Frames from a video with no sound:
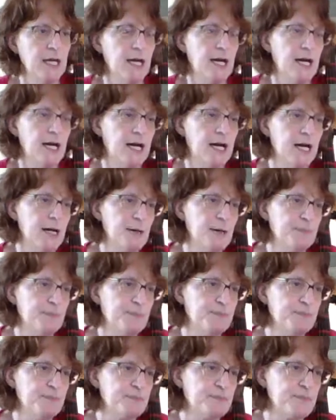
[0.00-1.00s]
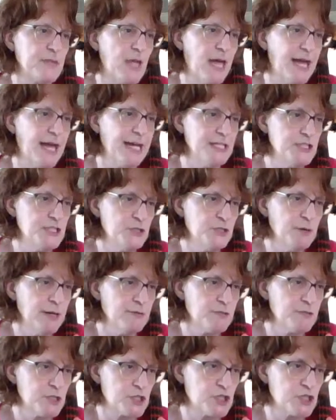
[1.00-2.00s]
I do have
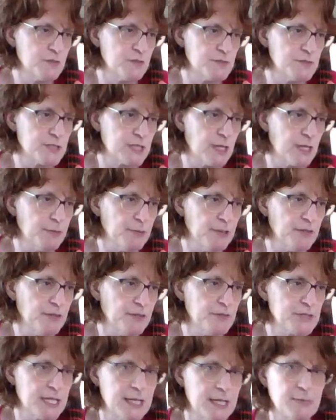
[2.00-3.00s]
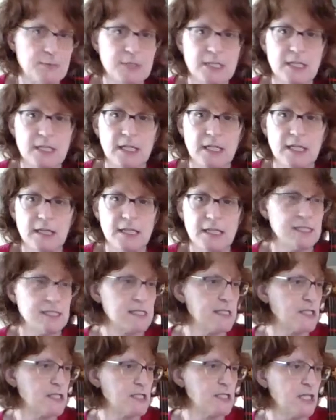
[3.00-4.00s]
to shift a couple of times in
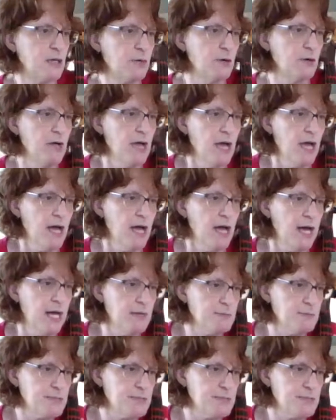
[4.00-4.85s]
this. So I'm